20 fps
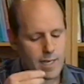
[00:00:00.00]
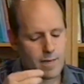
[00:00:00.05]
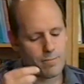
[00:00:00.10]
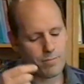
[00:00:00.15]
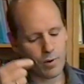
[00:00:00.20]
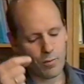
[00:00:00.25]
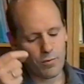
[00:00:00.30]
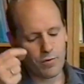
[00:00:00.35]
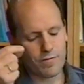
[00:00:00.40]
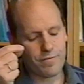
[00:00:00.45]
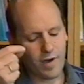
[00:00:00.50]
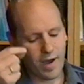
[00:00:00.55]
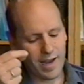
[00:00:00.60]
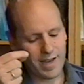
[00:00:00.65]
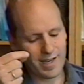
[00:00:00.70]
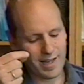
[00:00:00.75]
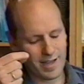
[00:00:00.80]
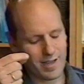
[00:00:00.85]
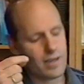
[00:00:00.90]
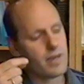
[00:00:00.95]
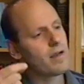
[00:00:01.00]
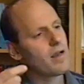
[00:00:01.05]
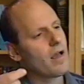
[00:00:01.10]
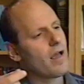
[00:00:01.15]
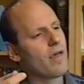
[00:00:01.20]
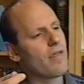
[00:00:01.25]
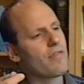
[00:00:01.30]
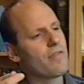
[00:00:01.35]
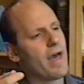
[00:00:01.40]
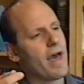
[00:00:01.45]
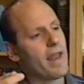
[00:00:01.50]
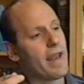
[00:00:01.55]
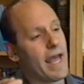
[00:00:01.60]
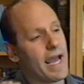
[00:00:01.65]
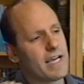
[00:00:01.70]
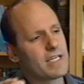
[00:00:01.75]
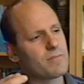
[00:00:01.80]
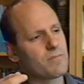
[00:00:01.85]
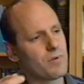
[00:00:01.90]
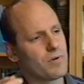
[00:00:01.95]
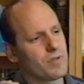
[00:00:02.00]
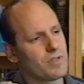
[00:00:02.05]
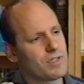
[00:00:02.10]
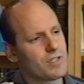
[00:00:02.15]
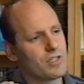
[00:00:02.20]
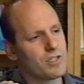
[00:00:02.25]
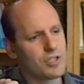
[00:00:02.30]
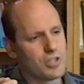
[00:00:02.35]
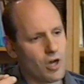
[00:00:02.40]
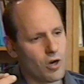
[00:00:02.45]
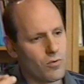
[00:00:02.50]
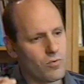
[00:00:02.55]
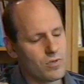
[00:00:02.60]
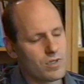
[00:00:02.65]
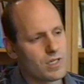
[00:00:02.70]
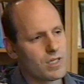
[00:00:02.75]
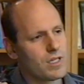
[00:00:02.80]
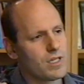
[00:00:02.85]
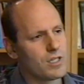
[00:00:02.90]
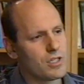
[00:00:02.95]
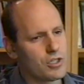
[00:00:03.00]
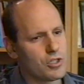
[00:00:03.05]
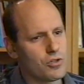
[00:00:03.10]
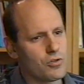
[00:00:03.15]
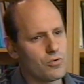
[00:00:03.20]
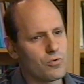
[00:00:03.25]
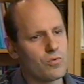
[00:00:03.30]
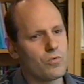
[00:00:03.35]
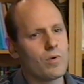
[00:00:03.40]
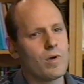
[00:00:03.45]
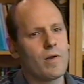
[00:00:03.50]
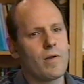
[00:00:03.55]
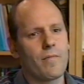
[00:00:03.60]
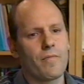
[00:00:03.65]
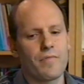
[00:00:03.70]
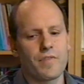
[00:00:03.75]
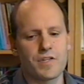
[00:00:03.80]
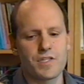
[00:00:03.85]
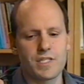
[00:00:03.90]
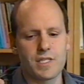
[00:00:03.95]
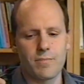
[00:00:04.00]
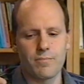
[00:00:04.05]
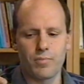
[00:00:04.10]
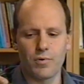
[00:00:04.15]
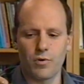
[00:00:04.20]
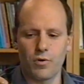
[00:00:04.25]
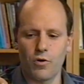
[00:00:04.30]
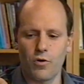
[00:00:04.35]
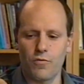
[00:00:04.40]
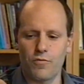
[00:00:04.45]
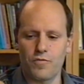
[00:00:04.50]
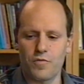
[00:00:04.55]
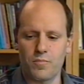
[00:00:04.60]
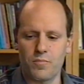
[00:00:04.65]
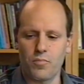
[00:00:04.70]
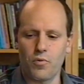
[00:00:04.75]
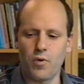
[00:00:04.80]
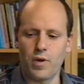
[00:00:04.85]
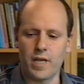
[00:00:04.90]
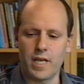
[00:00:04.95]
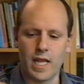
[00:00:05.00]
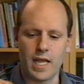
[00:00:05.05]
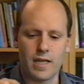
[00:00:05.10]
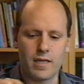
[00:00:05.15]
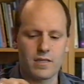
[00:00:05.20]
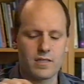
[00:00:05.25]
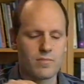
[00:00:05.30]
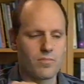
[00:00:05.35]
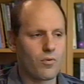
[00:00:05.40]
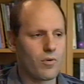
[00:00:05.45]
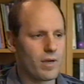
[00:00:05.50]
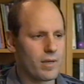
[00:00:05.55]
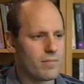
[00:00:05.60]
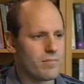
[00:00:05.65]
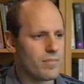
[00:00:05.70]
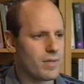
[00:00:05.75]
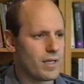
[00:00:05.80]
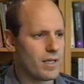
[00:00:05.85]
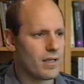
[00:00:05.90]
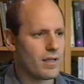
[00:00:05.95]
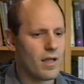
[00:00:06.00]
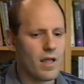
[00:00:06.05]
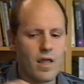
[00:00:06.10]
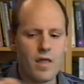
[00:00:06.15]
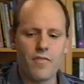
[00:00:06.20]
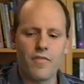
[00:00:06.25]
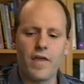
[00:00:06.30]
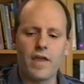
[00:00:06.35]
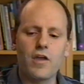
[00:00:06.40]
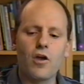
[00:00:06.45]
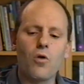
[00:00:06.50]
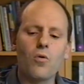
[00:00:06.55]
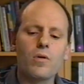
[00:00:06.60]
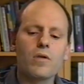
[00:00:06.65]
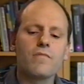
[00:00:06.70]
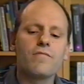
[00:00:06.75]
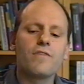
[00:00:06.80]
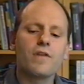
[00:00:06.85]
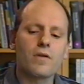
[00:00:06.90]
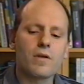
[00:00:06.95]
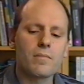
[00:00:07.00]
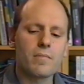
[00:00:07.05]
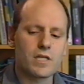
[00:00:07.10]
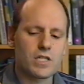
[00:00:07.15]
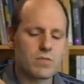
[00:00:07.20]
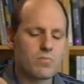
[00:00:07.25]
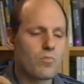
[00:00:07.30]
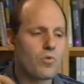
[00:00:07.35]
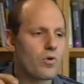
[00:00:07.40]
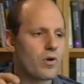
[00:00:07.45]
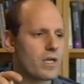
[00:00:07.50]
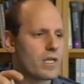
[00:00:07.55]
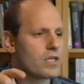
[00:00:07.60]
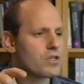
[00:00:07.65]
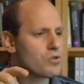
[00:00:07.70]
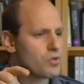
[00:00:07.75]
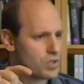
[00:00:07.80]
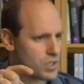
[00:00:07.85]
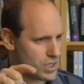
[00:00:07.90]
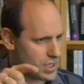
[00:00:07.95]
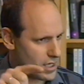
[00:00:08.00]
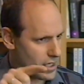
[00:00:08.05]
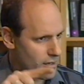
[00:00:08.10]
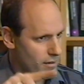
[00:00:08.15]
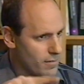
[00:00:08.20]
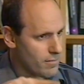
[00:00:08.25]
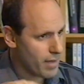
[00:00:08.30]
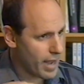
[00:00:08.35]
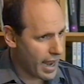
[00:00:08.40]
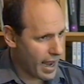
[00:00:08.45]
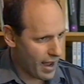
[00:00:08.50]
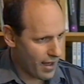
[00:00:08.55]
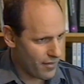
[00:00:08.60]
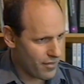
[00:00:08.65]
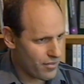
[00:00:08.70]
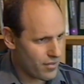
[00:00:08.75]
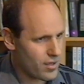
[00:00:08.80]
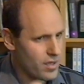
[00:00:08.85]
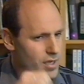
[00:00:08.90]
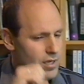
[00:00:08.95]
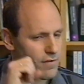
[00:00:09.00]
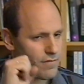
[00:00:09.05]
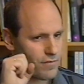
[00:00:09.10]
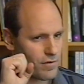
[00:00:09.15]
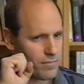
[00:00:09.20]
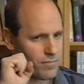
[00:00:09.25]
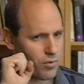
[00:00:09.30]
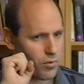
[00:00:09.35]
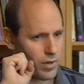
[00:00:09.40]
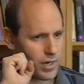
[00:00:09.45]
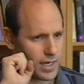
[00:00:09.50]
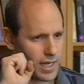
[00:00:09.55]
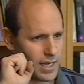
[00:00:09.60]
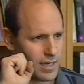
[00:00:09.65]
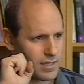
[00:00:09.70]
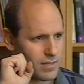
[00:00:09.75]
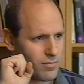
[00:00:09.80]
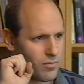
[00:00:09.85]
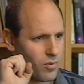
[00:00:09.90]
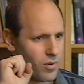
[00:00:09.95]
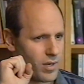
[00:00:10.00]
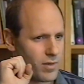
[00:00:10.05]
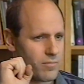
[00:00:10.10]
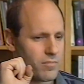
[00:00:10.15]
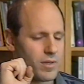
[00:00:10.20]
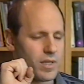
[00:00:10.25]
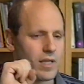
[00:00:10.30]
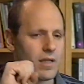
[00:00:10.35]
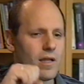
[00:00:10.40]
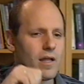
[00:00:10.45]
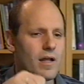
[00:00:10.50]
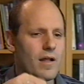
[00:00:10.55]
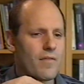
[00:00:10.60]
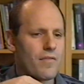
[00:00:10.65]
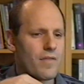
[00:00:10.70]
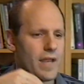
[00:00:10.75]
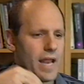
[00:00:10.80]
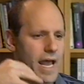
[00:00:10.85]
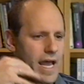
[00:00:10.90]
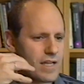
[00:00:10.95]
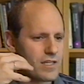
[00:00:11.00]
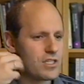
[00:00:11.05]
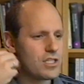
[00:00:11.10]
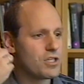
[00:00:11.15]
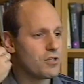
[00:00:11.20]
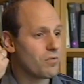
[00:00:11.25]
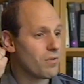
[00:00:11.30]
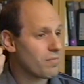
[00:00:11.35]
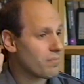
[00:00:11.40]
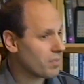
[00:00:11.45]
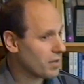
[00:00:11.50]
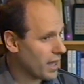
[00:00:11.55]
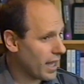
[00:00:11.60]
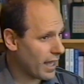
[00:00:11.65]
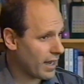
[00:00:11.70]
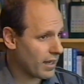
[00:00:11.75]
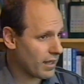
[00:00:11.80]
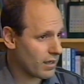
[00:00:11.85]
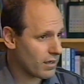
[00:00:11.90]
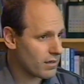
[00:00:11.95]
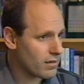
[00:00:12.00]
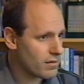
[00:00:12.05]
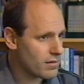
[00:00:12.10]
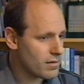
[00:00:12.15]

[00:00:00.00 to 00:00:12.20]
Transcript: But we're finding that experts don't do the simple go from point A to point B. They go in a very much more interesting path from point A to point B that has to do with planning.